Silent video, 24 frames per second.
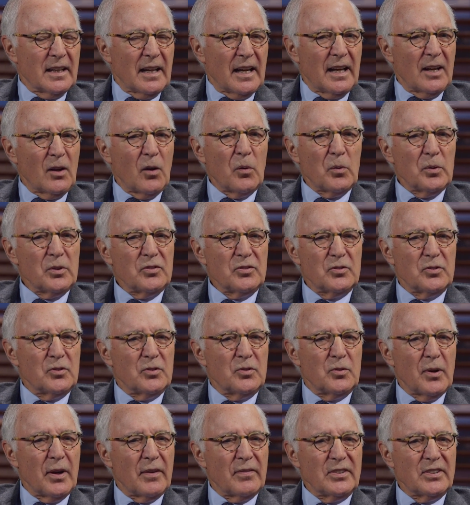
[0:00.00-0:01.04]
I always
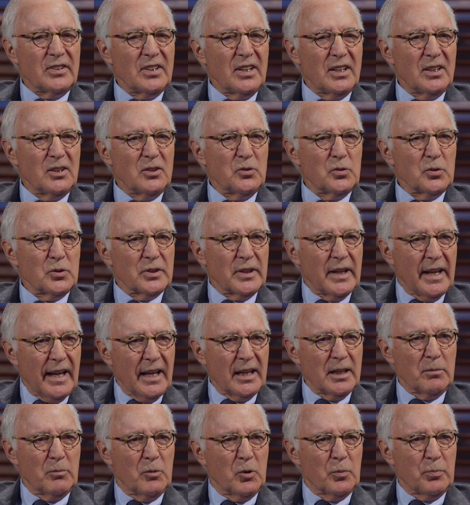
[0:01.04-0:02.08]
gravitated toward
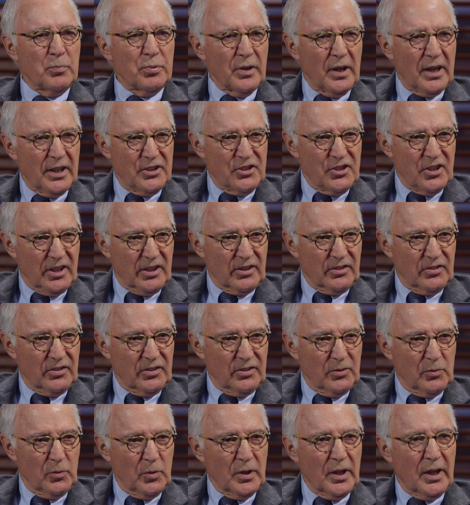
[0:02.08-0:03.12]
animal projects
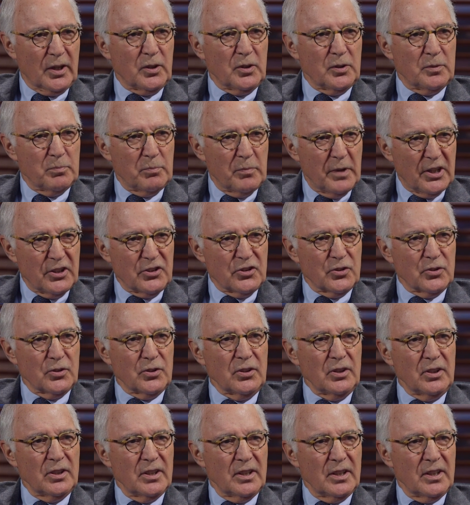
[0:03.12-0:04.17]
where I could
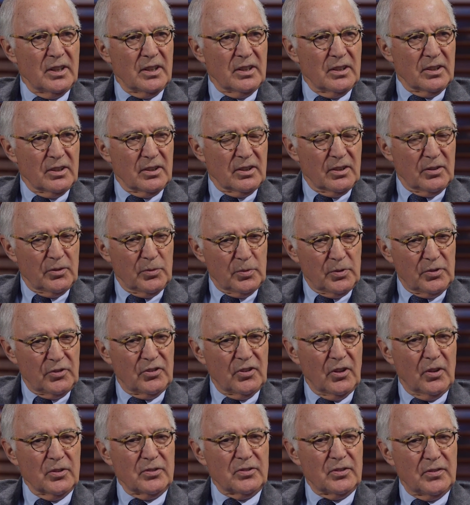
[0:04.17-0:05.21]
measure the
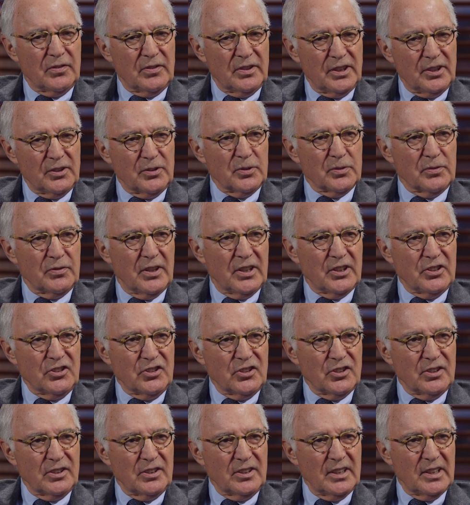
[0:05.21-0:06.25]
results of an
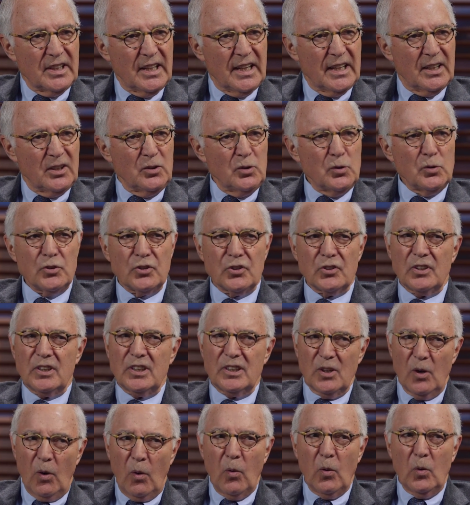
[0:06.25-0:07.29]
intervention and usually
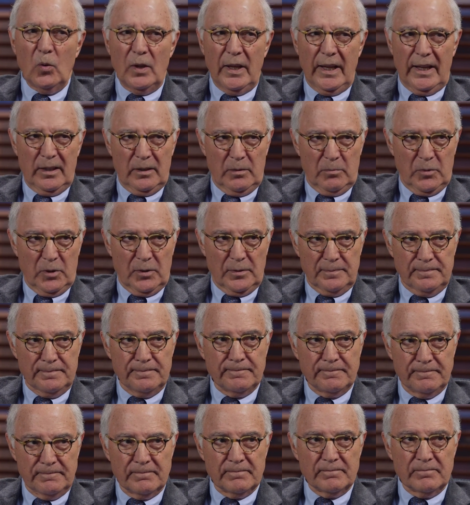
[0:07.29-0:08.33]
in a whole animal,
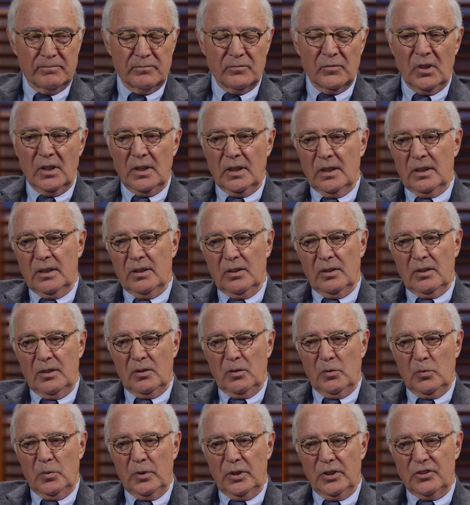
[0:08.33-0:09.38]
mm-hmm.
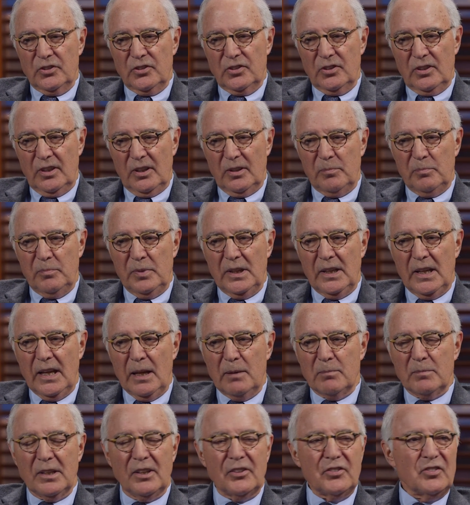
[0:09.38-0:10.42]
which uh,
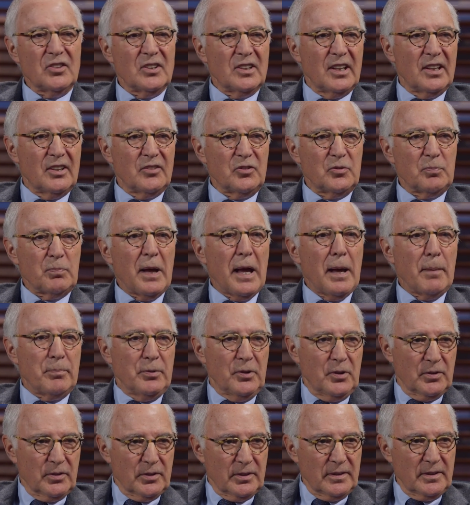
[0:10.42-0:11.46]
became less and less
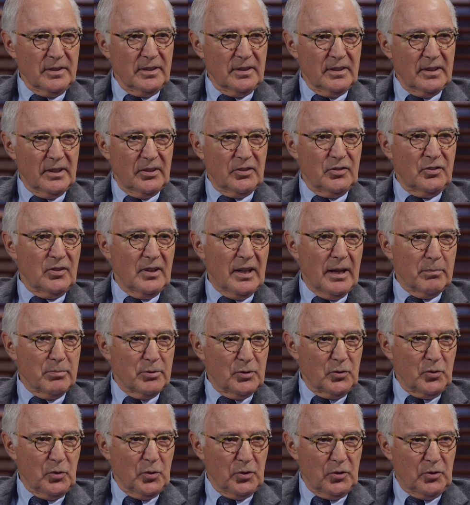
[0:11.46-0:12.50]
popular as
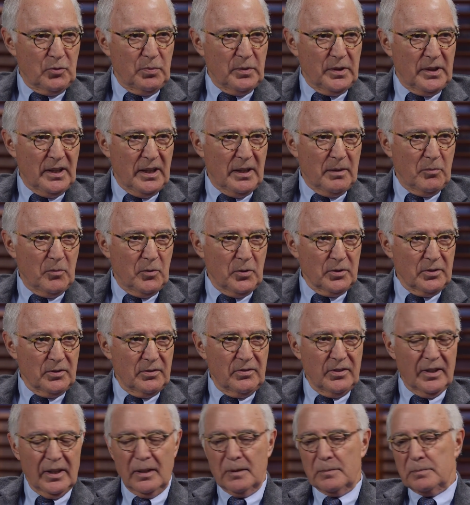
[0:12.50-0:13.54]
laboratories became more
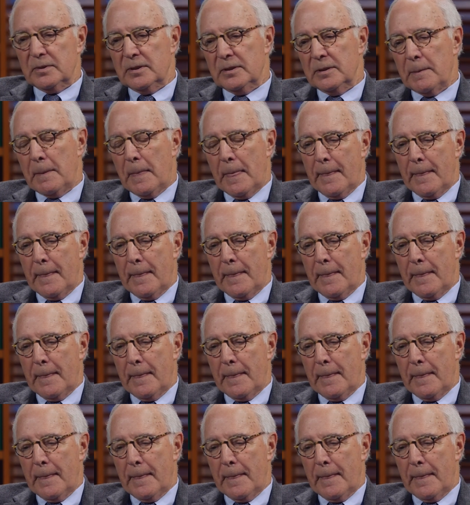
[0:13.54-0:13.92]
developed.